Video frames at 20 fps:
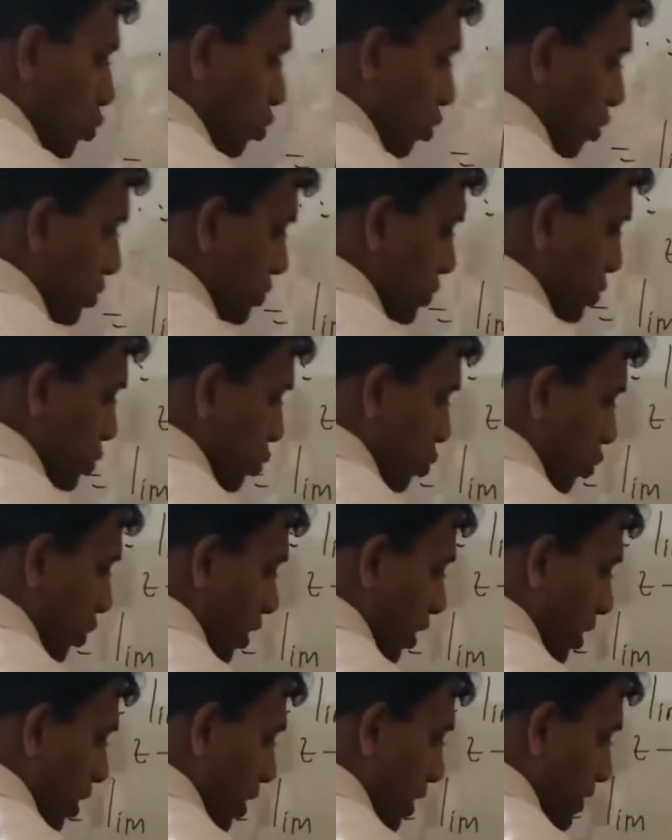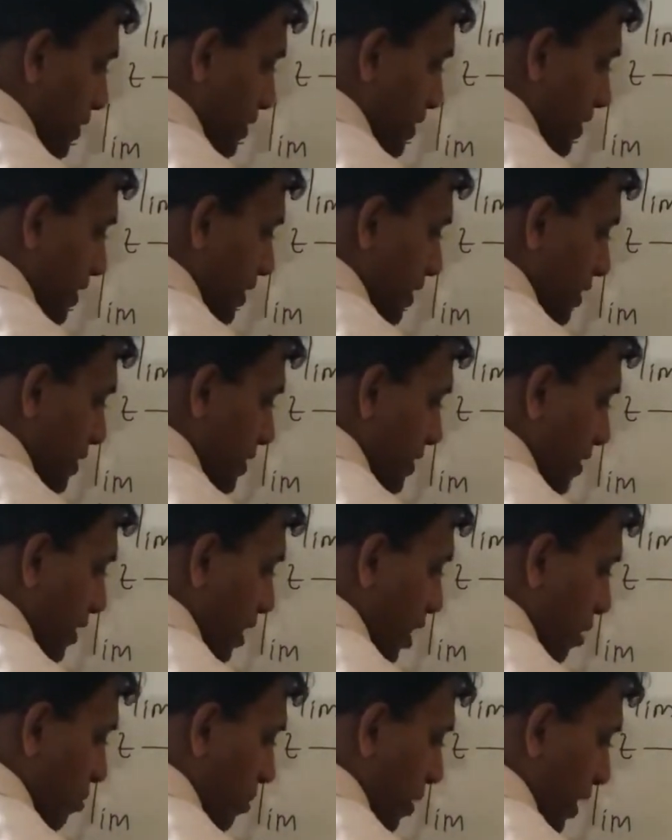cos square
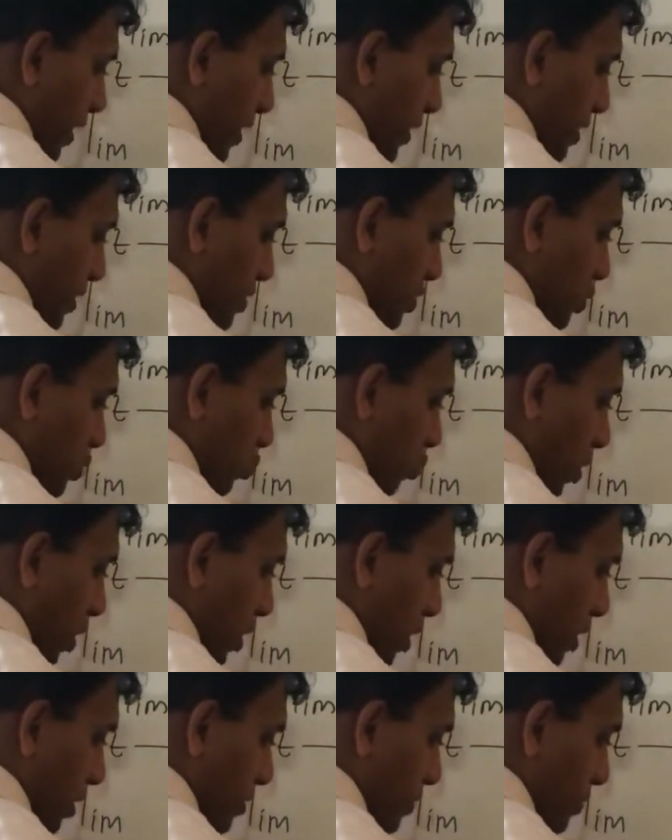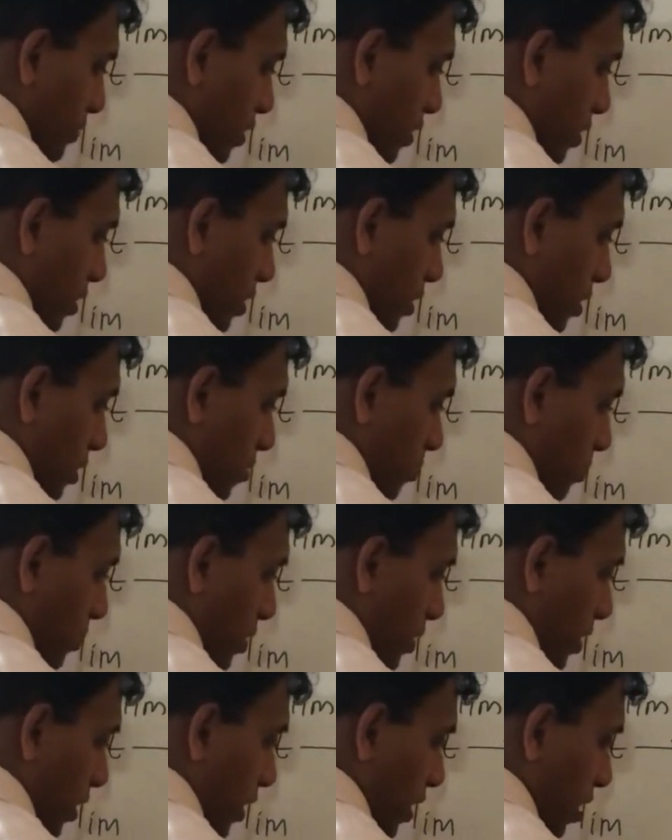theta minus 1. Be
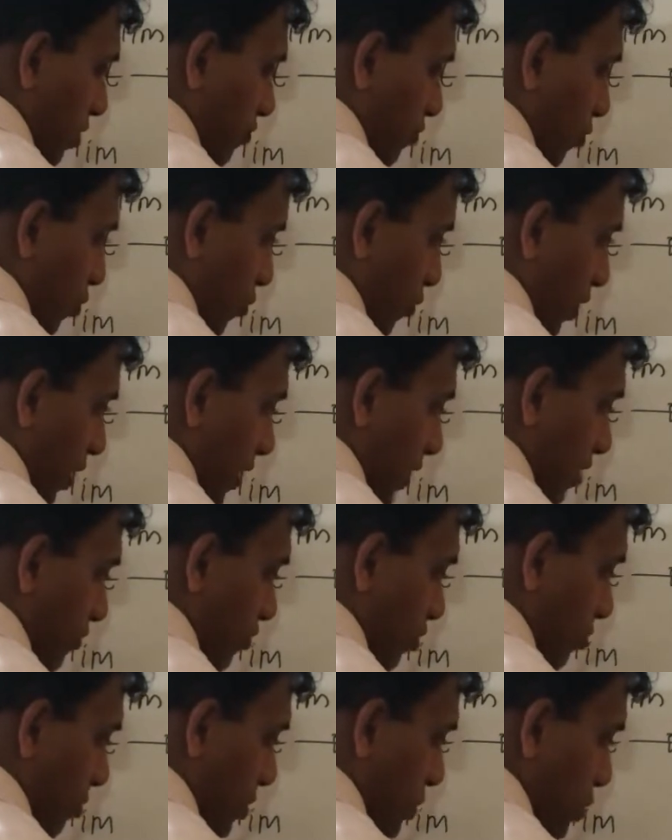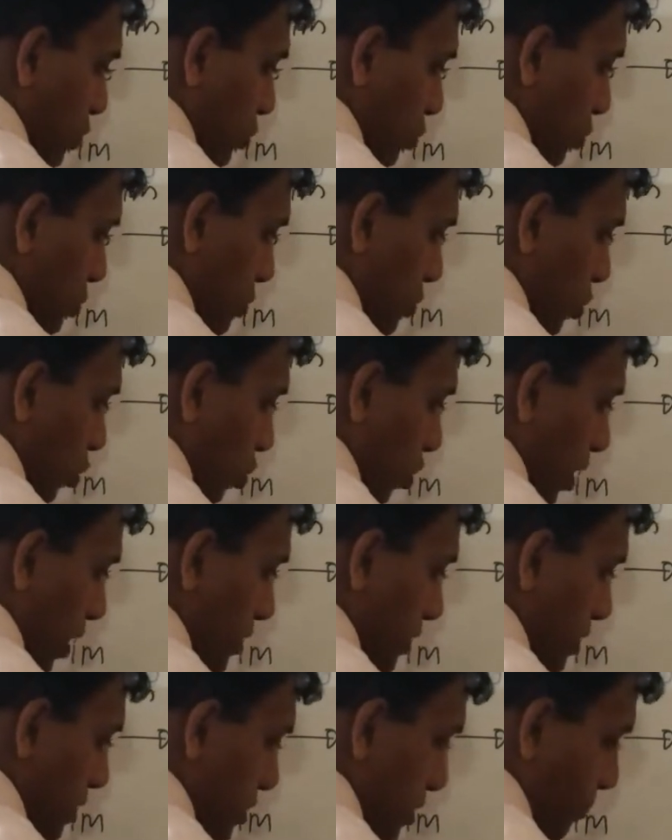careful, right? If you misuse, no
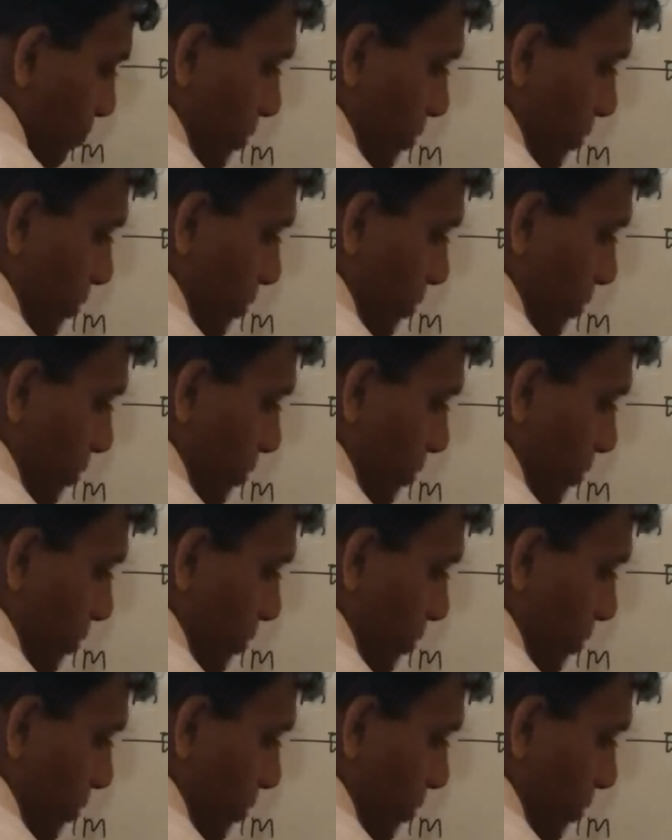answer.